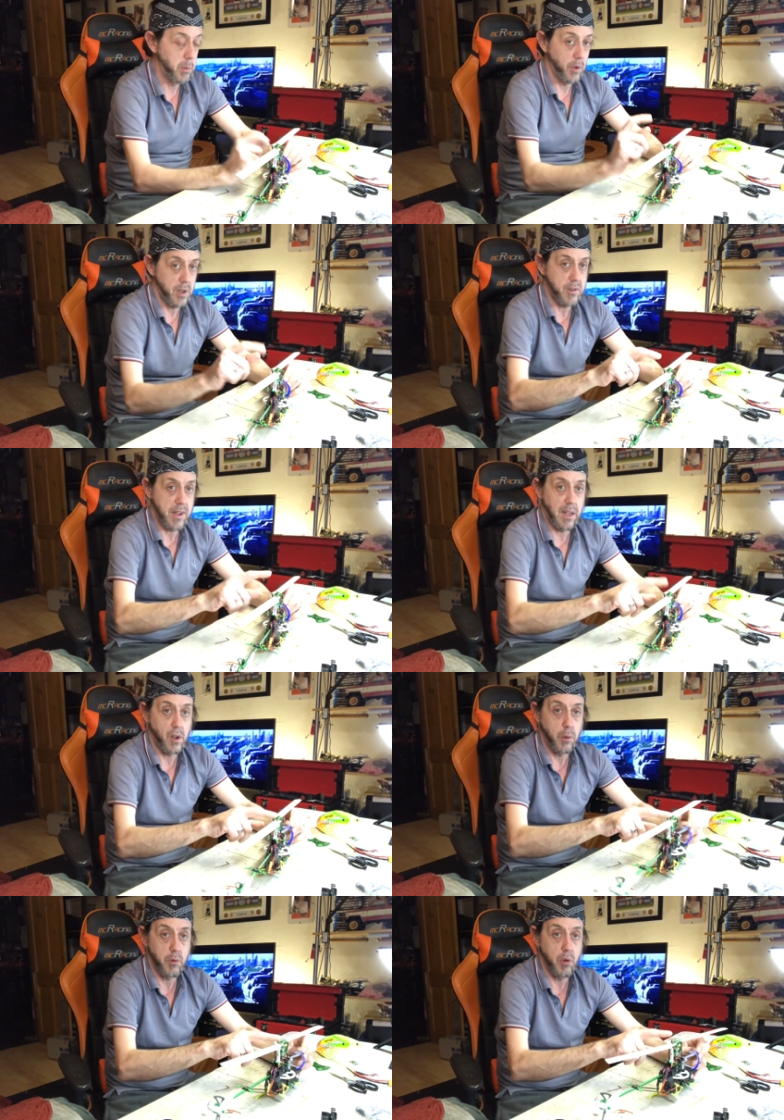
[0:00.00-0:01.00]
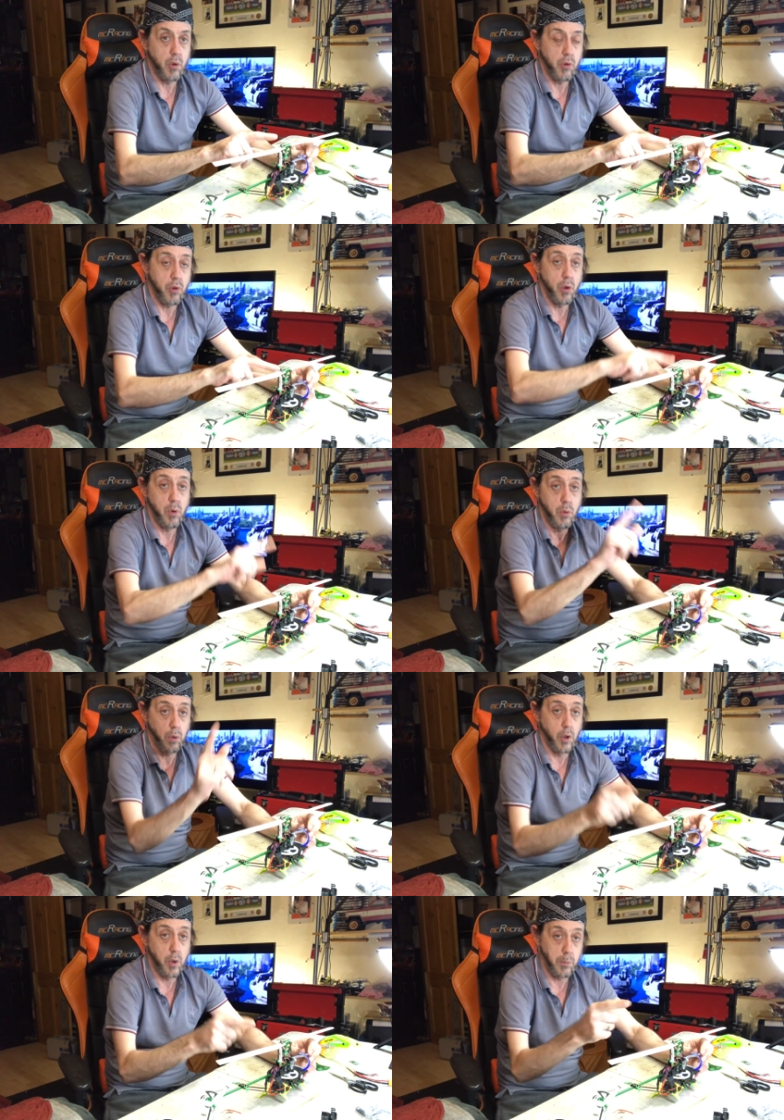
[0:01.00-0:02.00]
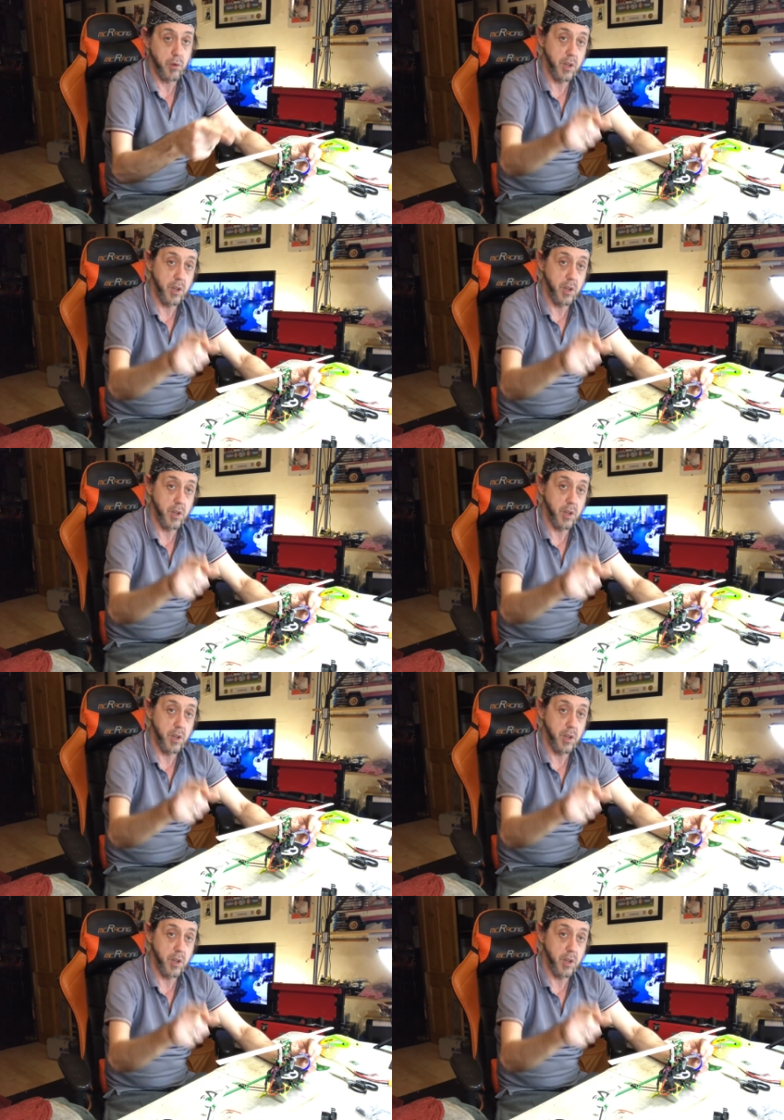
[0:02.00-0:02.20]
but this helicopter does do loops,